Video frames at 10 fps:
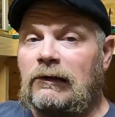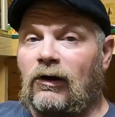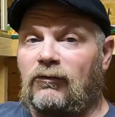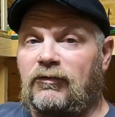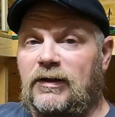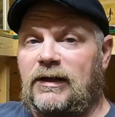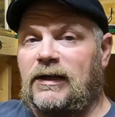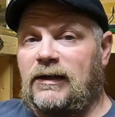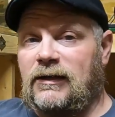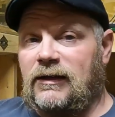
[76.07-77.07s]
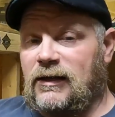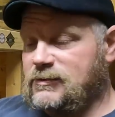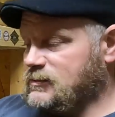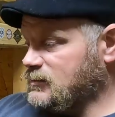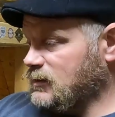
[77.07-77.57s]
hopefully in the
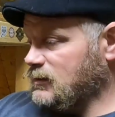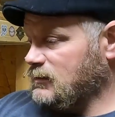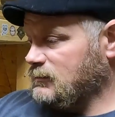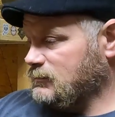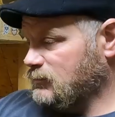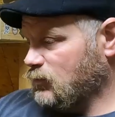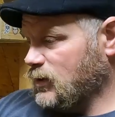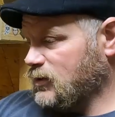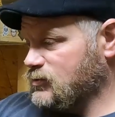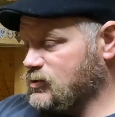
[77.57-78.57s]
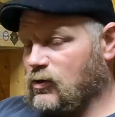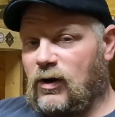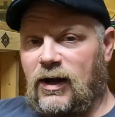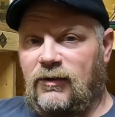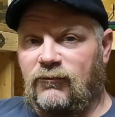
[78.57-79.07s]
next week or
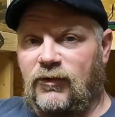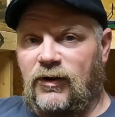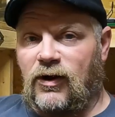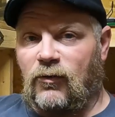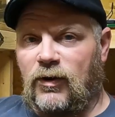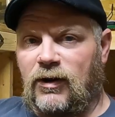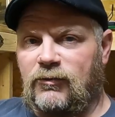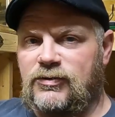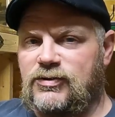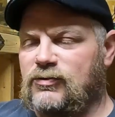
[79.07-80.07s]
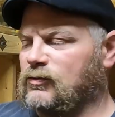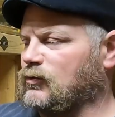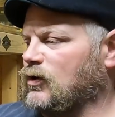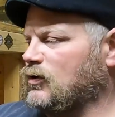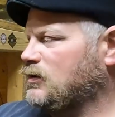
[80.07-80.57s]
so I can figure out what I was doing
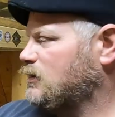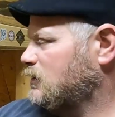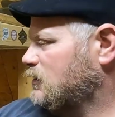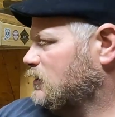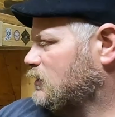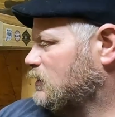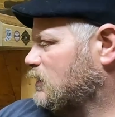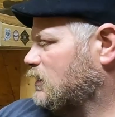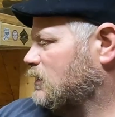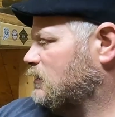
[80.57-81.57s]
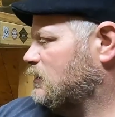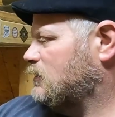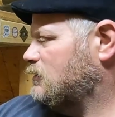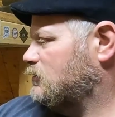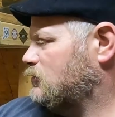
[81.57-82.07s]
wrong
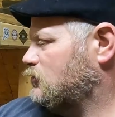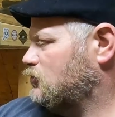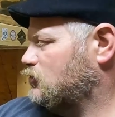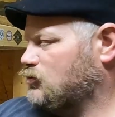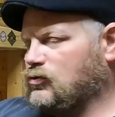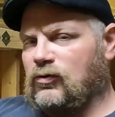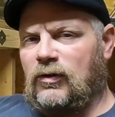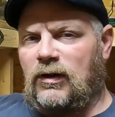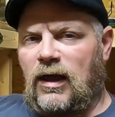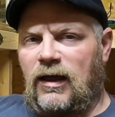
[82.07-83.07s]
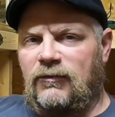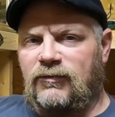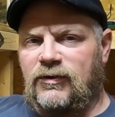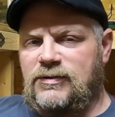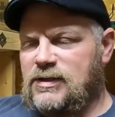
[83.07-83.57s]
and do a live,
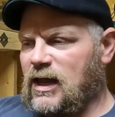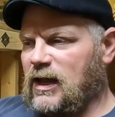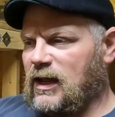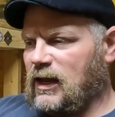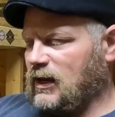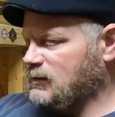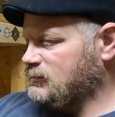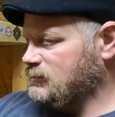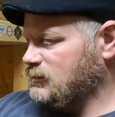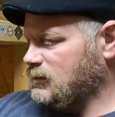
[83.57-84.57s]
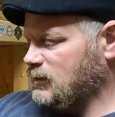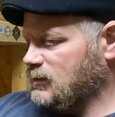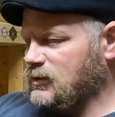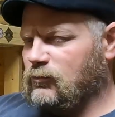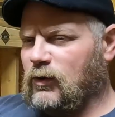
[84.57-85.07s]
because I
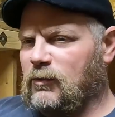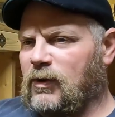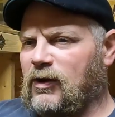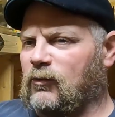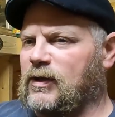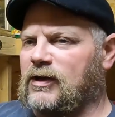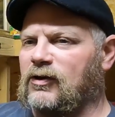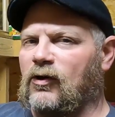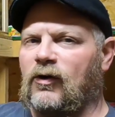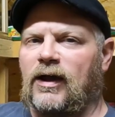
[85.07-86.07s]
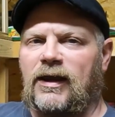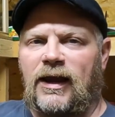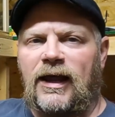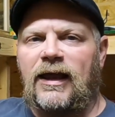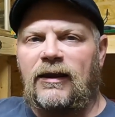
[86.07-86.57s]
did one about a week ago and
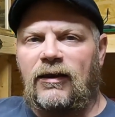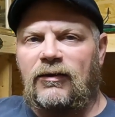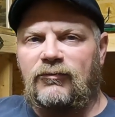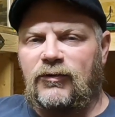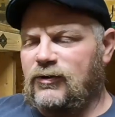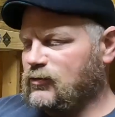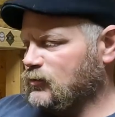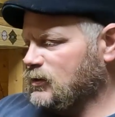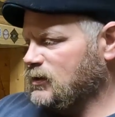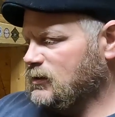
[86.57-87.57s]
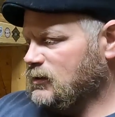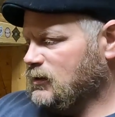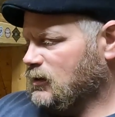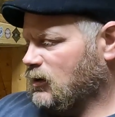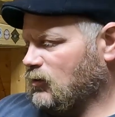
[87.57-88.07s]
I had a lot of fun doing it.
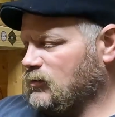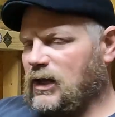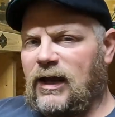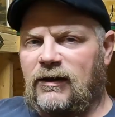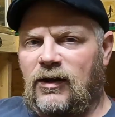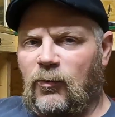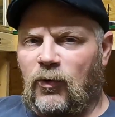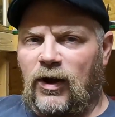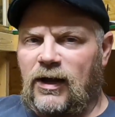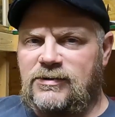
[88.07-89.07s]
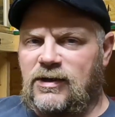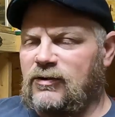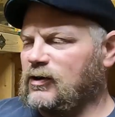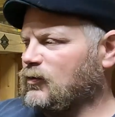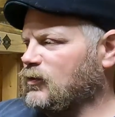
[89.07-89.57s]
I only had a couple guys
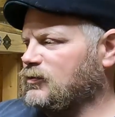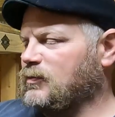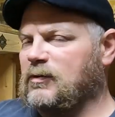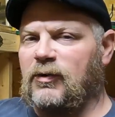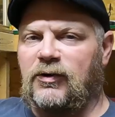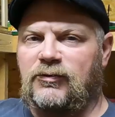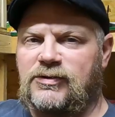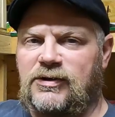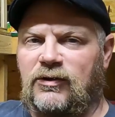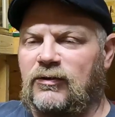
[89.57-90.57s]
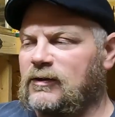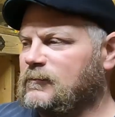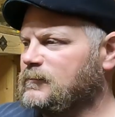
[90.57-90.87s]
on there with me, but it was still